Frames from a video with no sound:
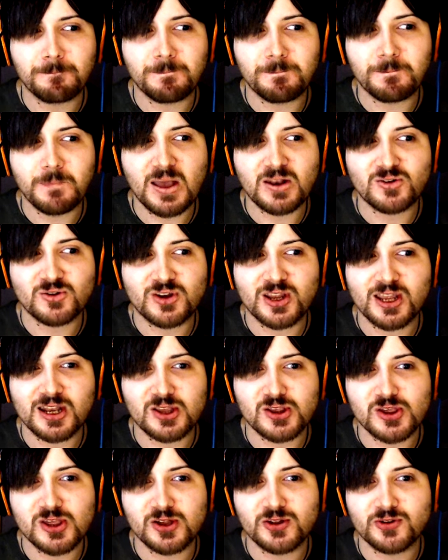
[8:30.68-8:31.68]
entertaining
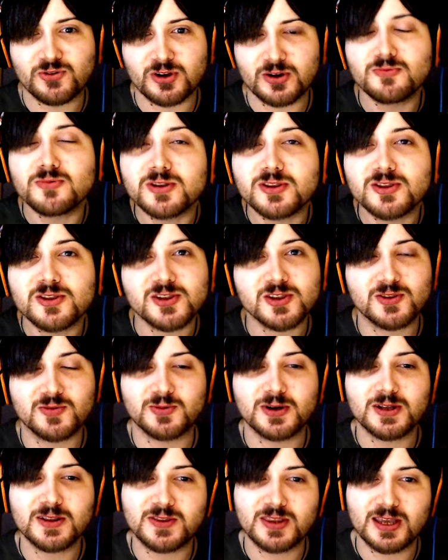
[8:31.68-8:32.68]
children, which is
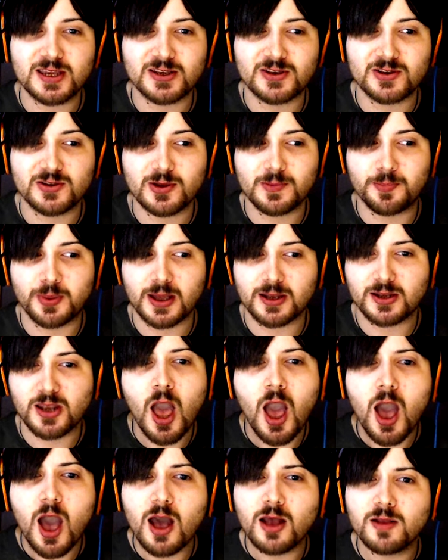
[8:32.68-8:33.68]
what they do, but
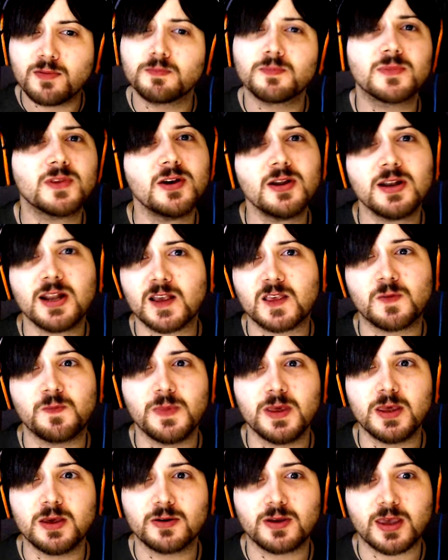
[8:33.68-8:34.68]
don't ask
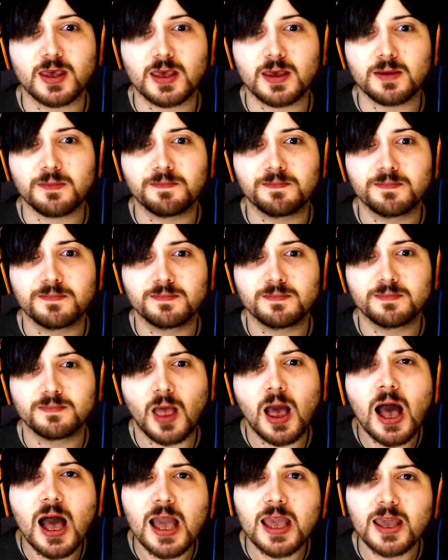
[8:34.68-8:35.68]
me, okay?
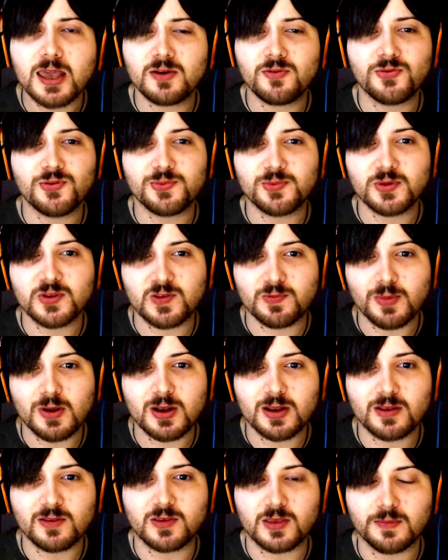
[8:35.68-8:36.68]
I come from a small
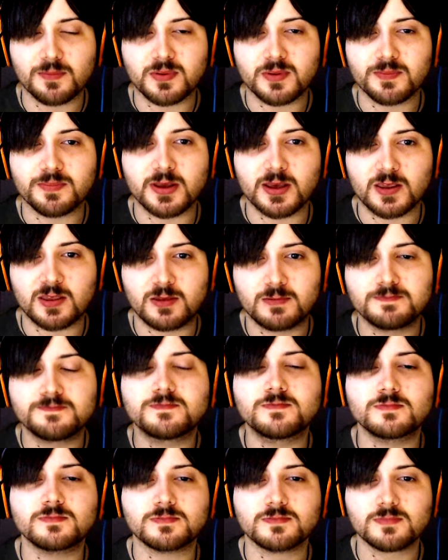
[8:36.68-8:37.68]
and simple place.
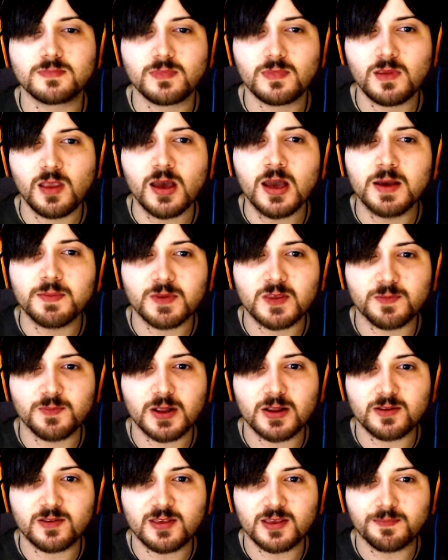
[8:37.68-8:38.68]
I am a
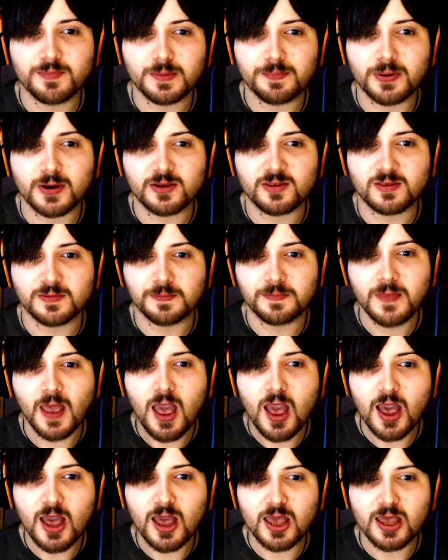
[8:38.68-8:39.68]
small and simple person.
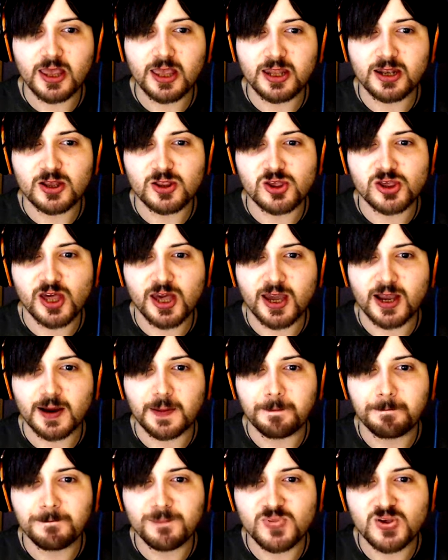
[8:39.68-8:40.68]
In a chair.
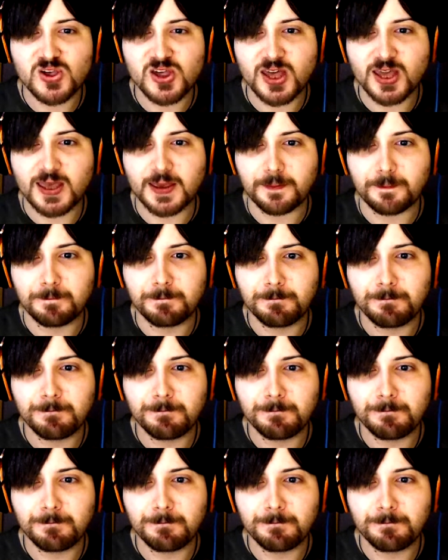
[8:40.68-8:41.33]
Shake him.